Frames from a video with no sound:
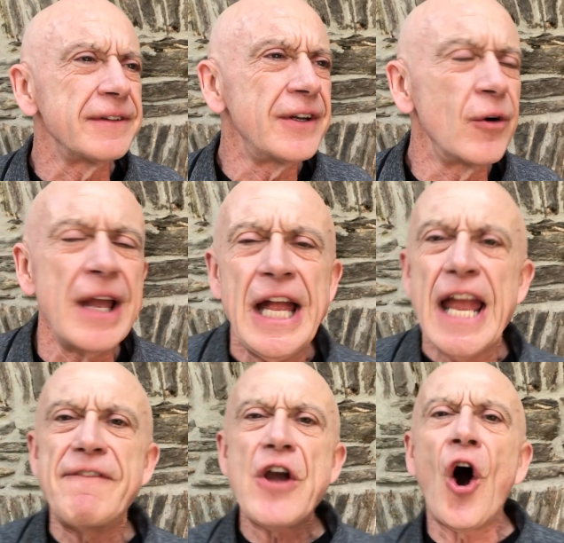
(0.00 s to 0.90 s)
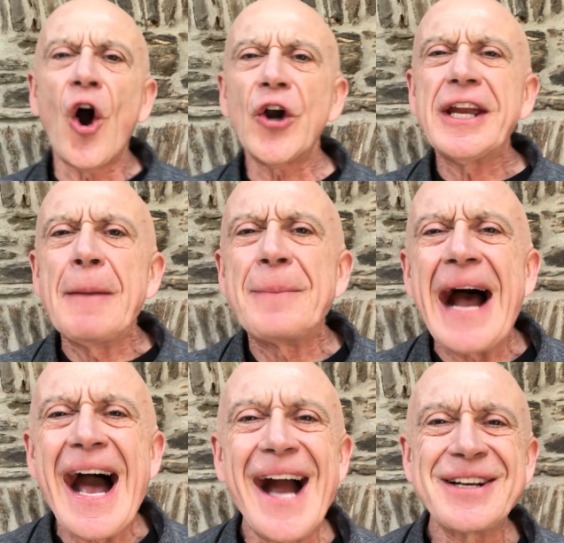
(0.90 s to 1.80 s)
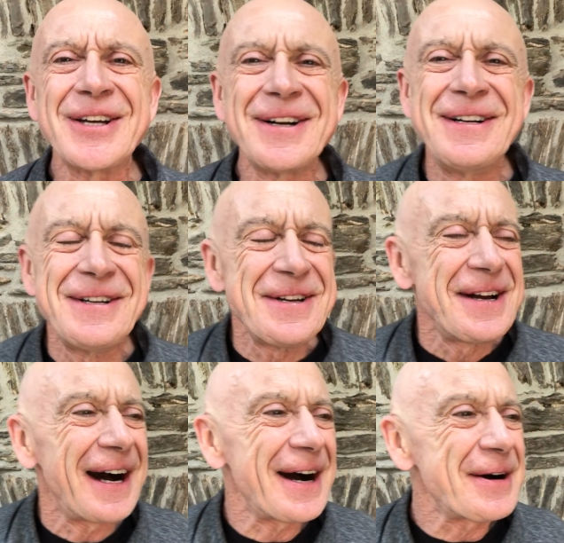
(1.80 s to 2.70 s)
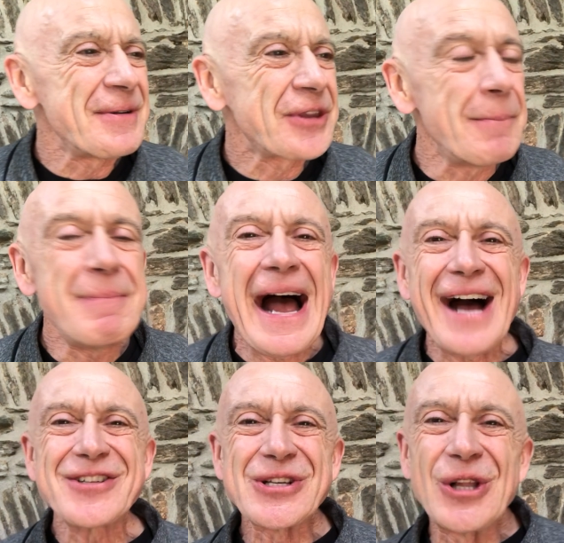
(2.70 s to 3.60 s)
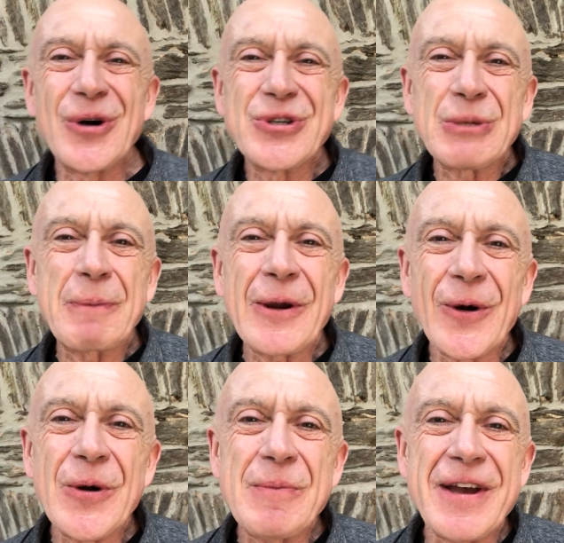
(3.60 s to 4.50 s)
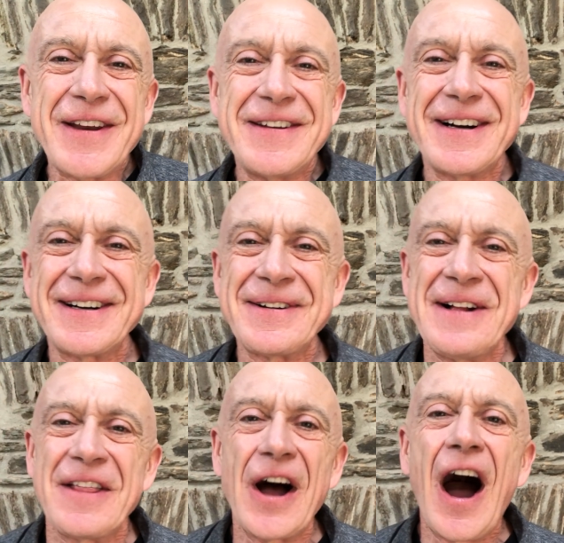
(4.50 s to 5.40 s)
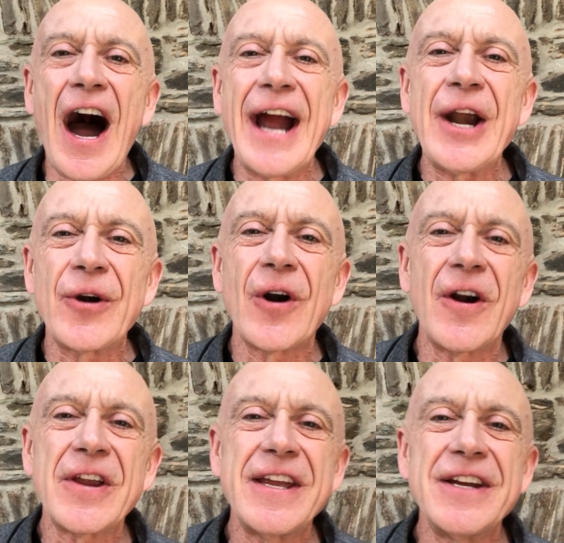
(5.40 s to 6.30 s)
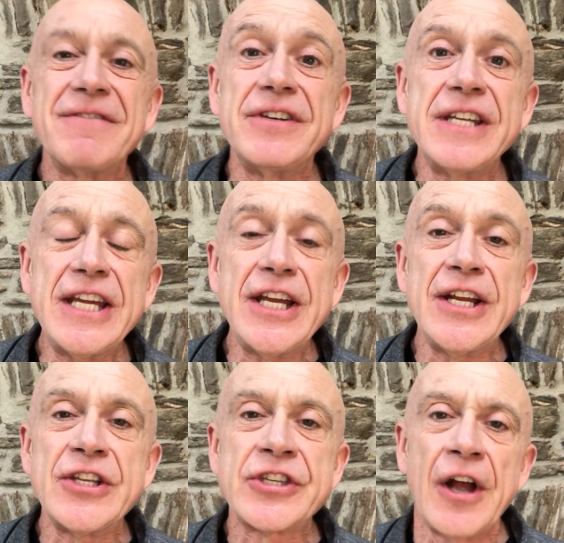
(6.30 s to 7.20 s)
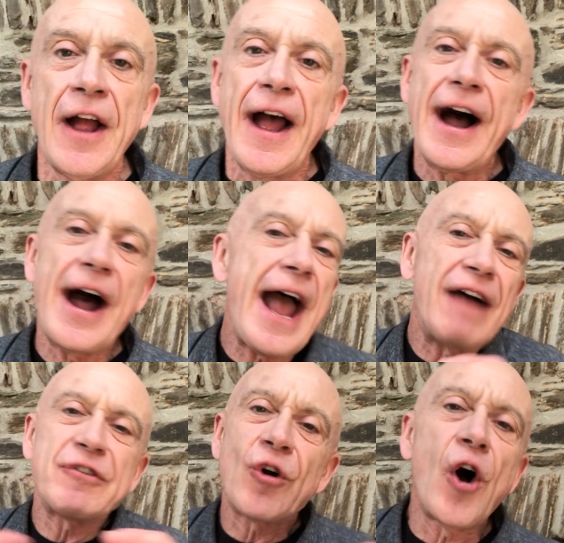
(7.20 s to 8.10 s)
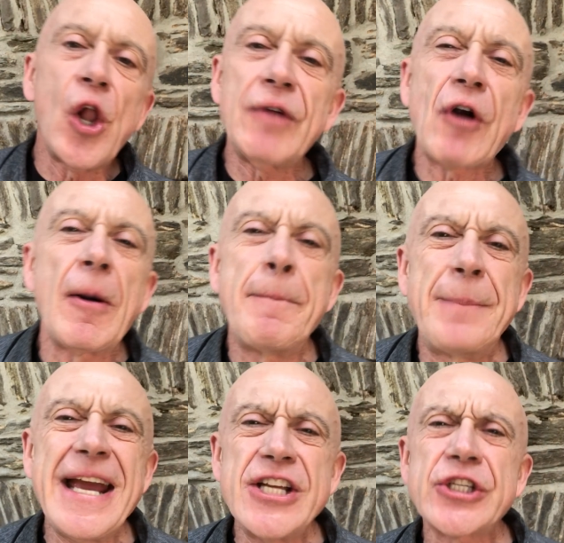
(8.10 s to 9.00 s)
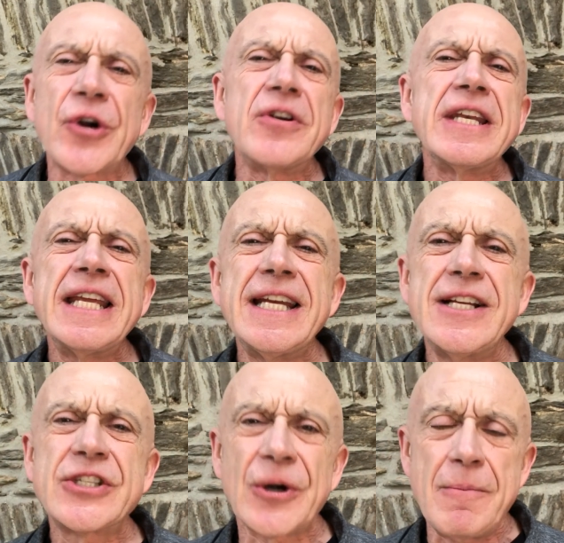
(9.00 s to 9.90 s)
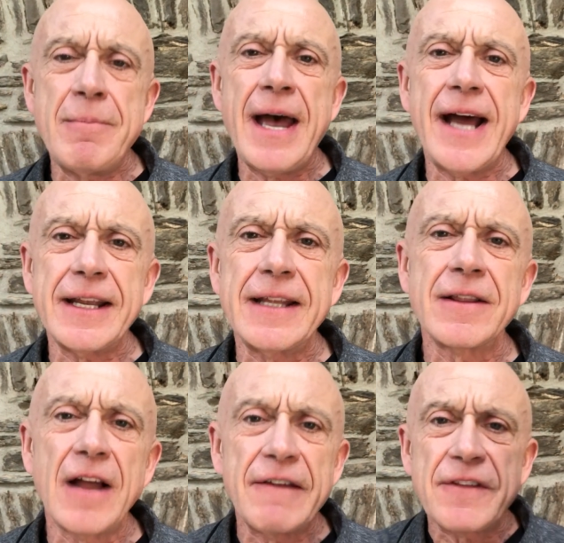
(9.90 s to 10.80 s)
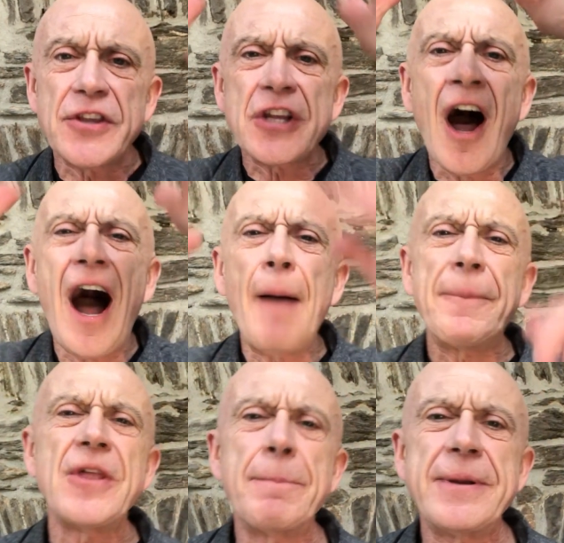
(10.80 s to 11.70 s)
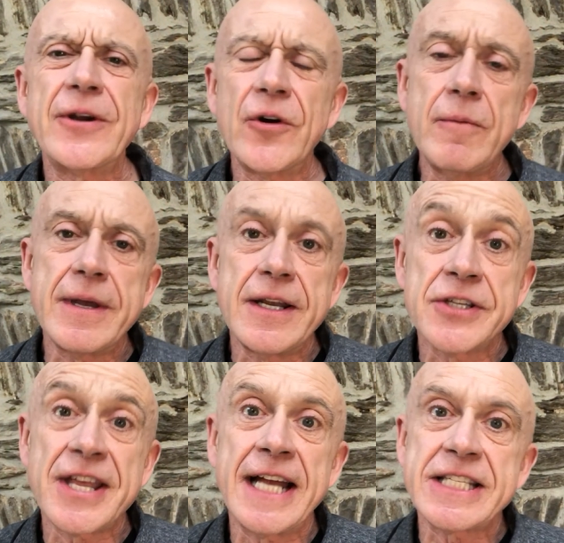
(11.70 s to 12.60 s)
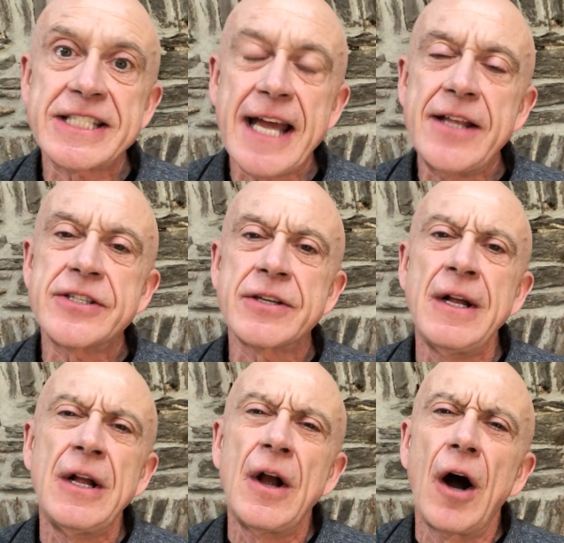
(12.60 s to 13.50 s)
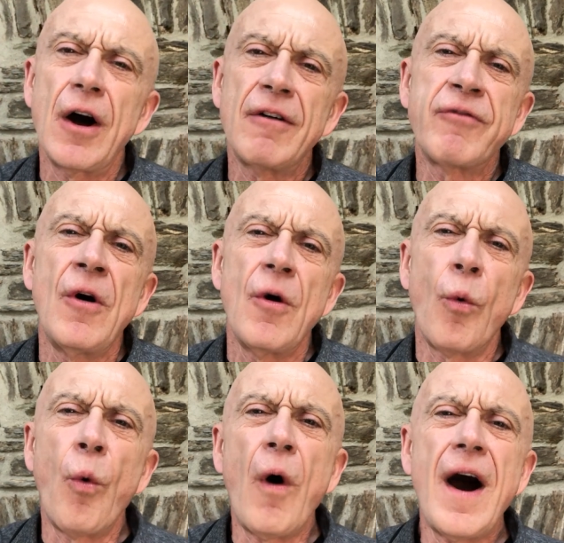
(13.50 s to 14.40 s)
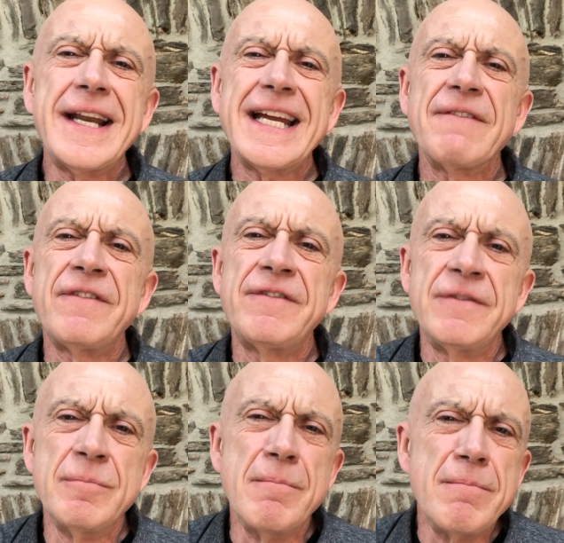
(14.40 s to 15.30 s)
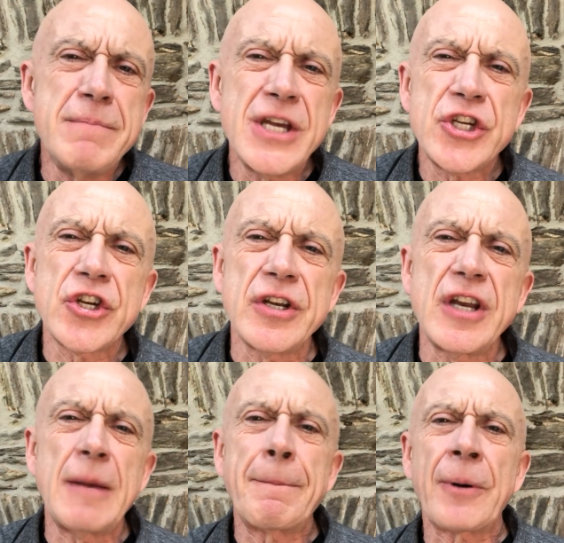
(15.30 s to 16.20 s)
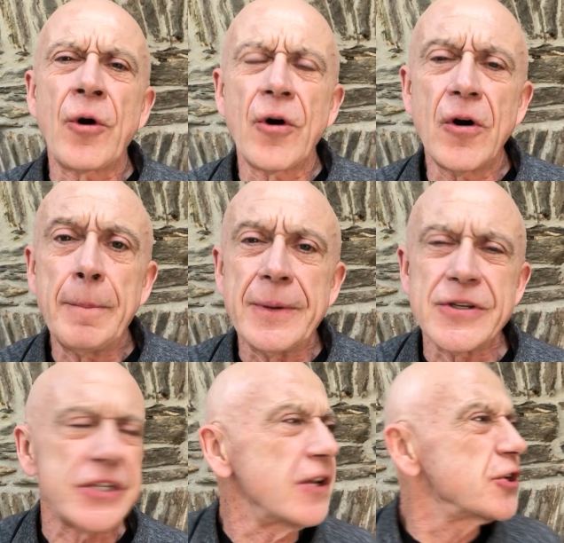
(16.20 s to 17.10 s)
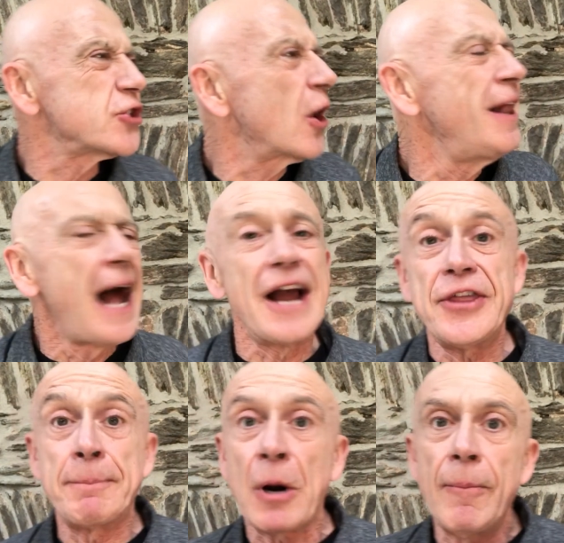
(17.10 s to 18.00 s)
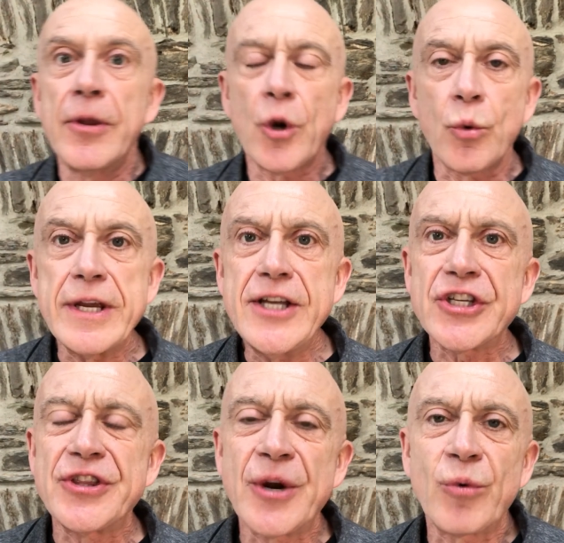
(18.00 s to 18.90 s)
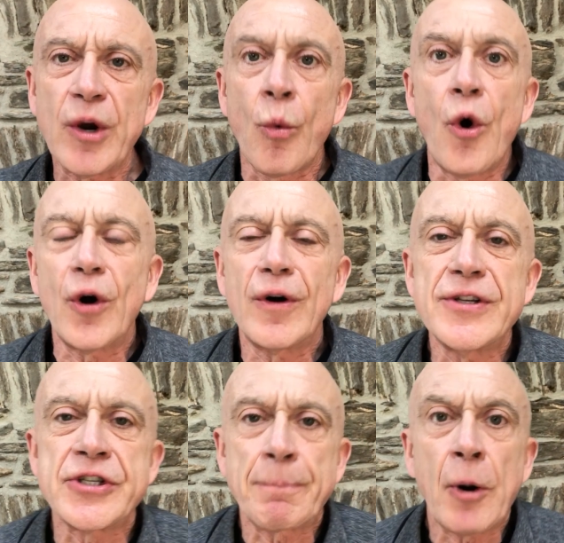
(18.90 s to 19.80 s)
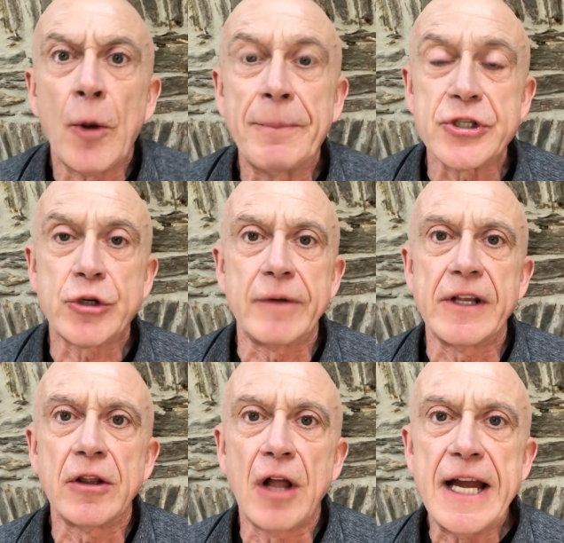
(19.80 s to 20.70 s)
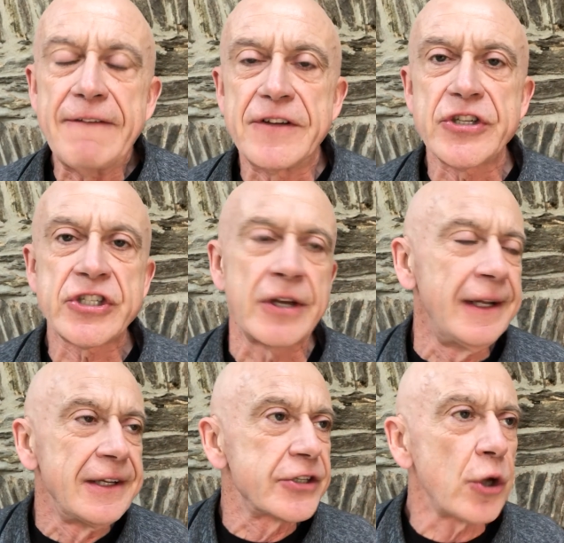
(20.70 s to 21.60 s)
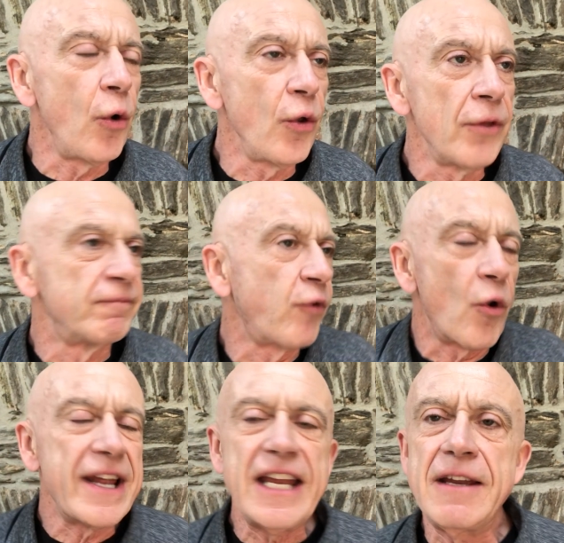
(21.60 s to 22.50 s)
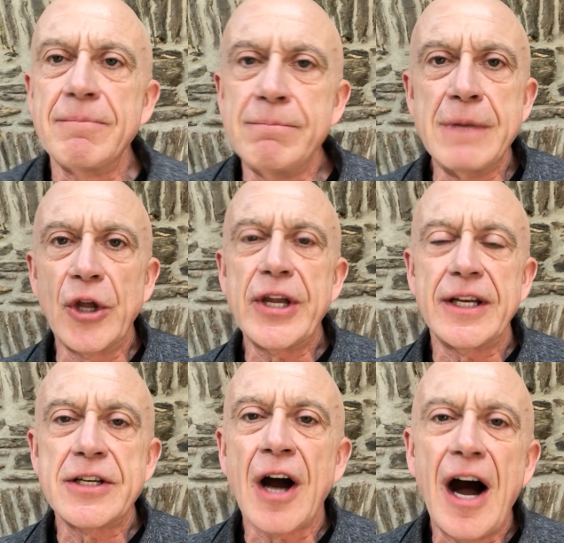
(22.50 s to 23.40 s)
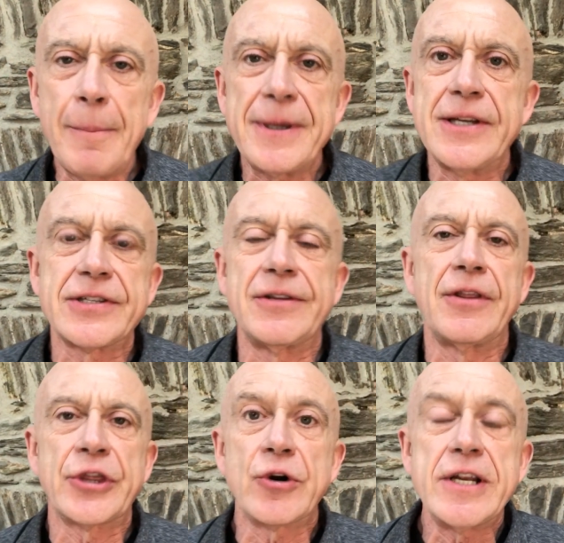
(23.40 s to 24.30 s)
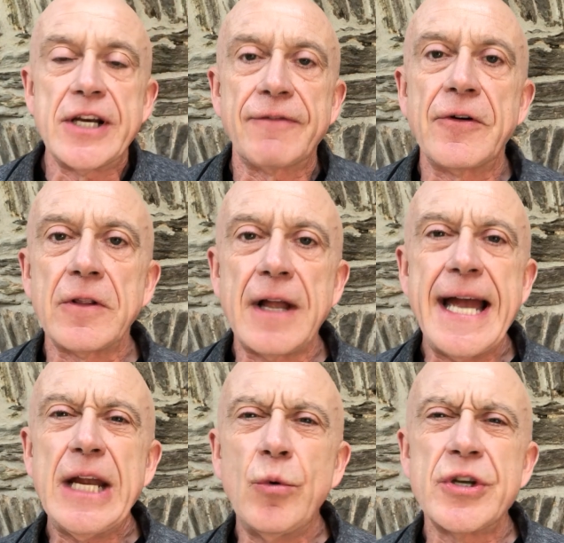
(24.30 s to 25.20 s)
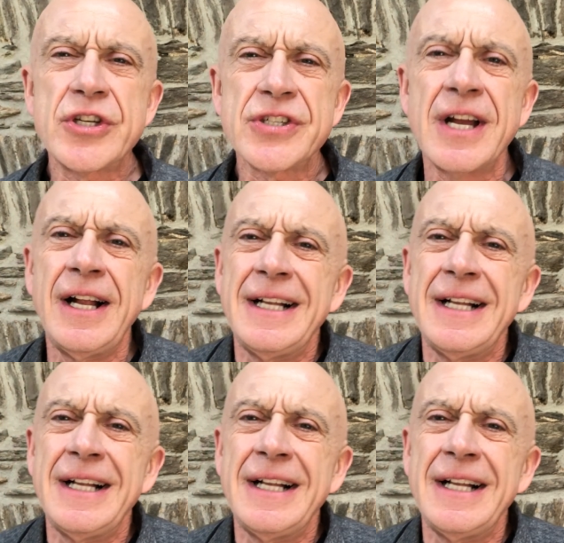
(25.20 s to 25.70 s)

You know, if you hearken back to, uh, to Maslow's pyramid, uh, the hierarchy of needs, uh, after all of our baser needs are met in life, at the top of the pyramid is that sense of wanting mission and purpose. You know, there's a, I think, probably a reason that Rick Warren's purpose-driven life has sold 40 million copies in 30 different languages.